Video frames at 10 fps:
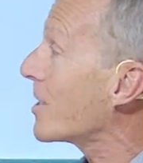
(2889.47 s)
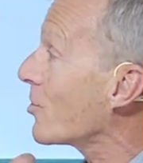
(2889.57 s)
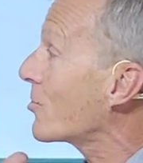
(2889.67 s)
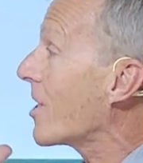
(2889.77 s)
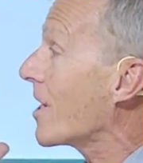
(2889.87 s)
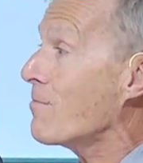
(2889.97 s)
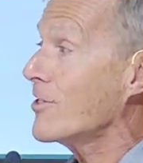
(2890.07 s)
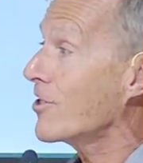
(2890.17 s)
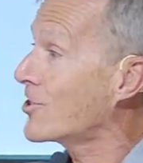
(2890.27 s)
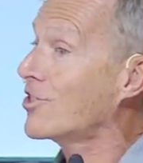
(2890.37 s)
said, But
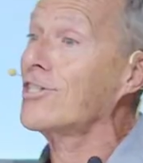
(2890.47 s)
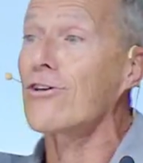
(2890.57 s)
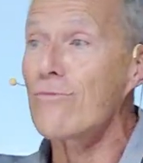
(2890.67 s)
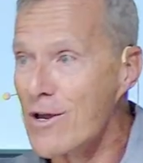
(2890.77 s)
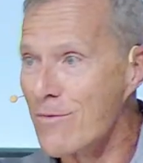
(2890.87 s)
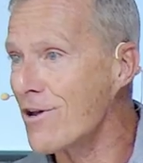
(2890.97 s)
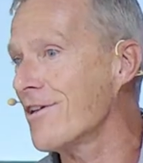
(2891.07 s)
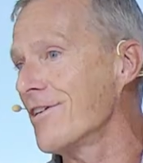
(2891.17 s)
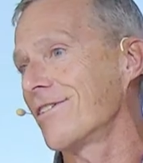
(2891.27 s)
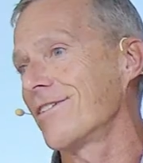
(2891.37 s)
you're still my
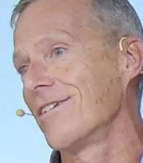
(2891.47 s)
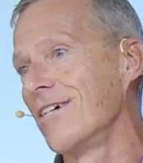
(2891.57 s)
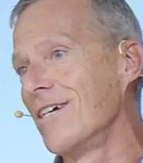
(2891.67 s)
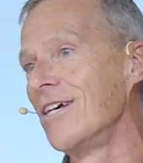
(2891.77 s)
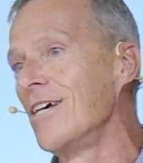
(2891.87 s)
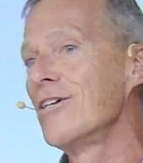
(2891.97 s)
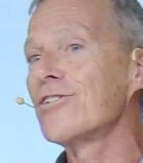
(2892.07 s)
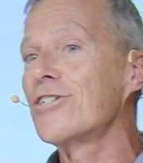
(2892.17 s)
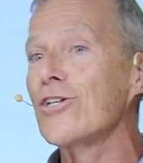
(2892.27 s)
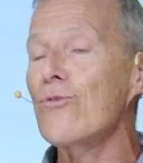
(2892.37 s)
brothers. You're
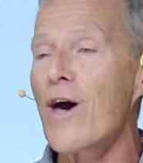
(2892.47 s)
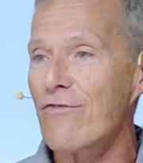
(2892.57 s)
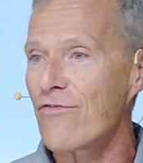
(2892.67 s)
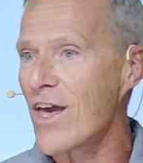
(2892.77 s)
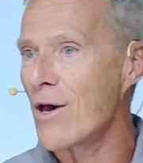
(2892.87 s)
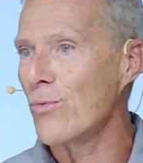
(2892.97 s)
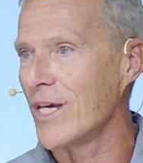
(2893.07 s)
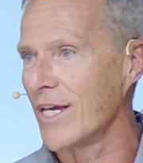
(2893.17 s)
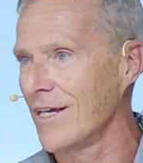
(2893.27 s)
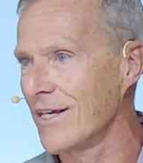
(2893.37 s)
still my
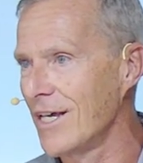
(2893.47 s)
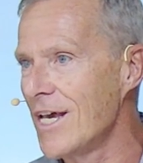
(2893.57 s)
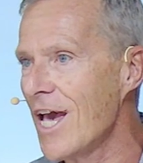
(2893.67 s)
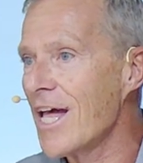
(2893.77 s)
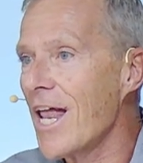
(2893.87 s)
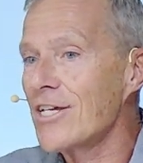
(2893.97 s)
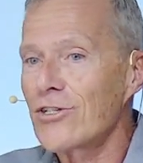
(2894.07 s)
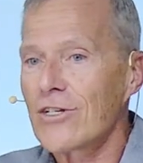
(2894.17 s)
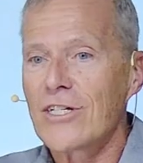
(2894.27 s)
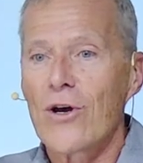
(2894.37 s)
family. And as
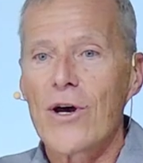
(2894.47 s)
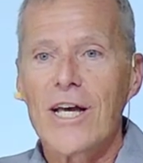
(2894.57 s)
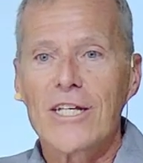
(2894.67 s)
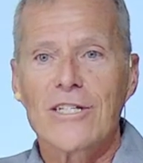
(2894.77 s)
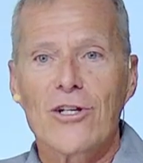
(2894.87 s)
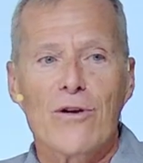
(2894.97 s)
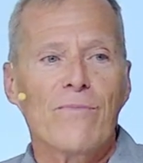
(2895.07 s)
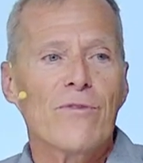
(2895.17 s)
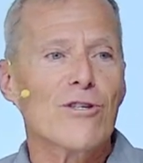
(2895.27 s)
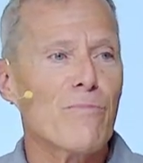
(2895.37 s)
your, you know, as your
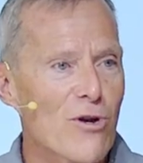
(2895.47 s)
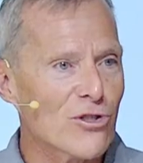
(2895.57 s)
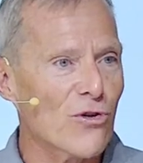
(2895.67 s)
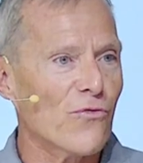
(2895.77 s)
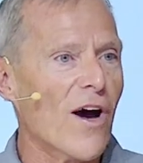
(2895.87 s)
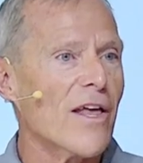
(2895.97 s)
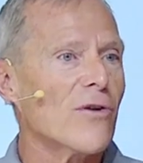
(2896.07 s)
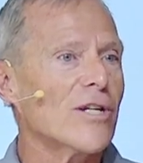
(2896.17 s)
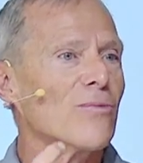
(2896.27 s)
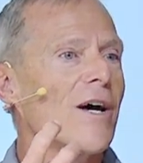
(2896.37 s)
spiritual father,
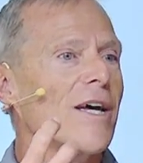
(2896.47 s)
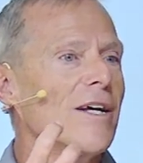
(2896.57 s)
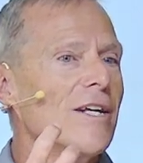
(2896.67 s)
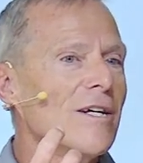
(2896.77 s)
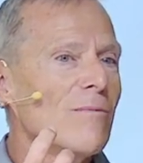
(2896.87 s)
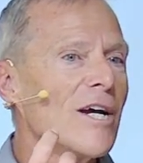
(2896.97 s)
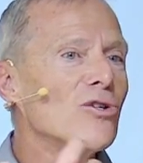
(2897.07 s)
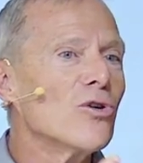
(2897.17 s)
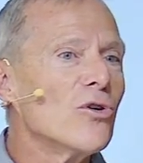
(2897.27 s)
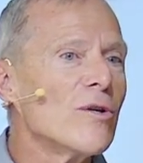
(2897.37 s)
it's my, my
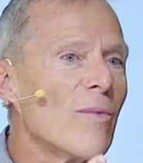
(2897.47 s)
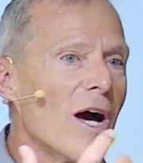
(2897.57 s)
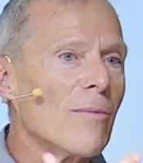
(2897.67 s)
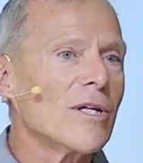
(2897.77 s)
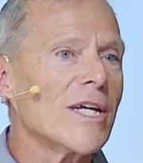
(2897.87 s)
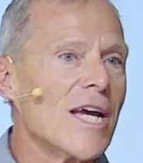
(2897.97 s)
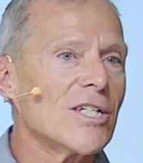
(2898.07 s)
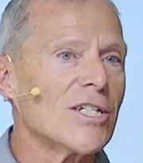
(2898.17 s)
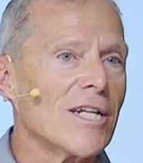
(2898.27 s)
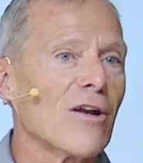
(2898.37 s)
duty, my
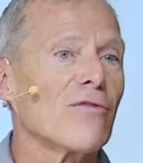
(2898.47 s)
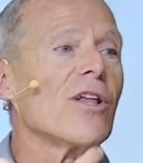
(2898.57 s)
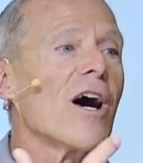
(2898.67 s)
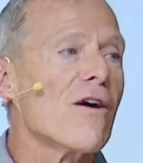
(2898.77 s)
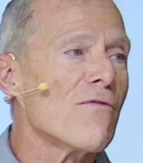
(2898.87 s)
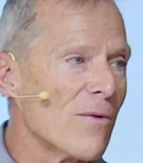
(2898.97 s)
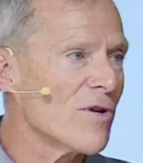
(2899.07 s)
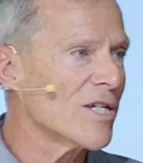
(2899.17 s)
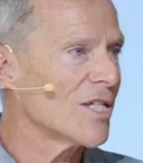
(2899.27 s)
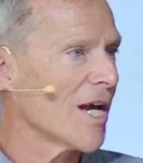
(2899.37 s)
obligation. Out of love, I'm
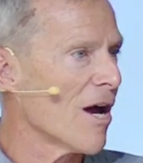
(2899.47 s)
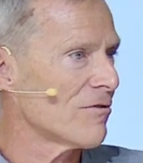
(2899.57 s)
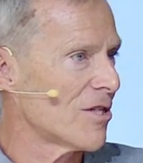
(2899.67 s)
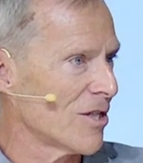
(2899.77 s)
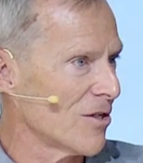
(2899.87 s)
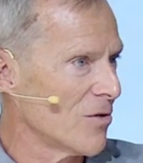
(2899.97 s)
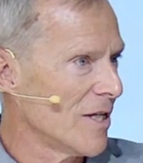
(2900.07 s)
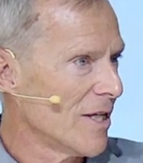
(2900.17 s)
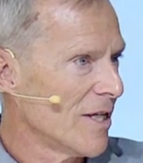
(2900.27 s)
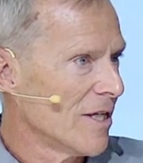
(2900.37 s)
reaching out to you
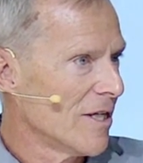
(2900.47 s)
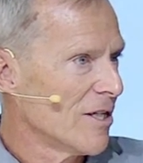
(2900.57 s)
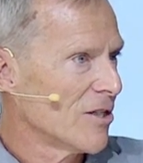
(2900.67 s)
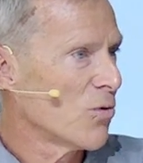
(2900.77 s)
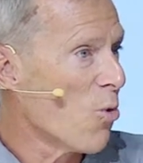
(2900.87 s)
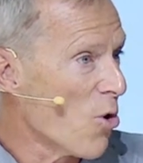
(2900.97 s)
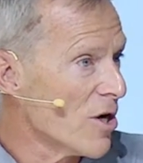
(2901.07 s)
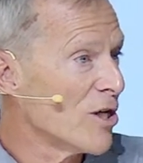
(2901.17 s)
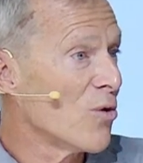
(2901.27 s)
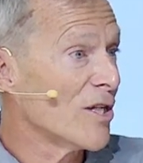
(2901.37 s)
to warn
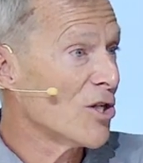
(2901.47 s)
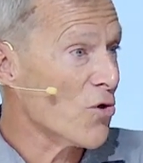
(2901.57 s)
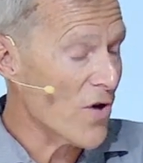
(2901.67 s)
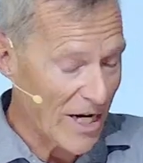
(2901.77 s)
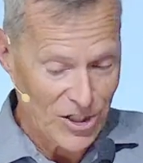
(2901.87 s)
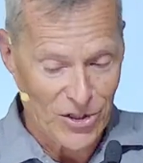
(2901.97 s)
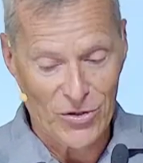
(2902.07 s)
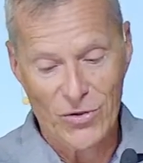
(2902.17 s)
you and correct you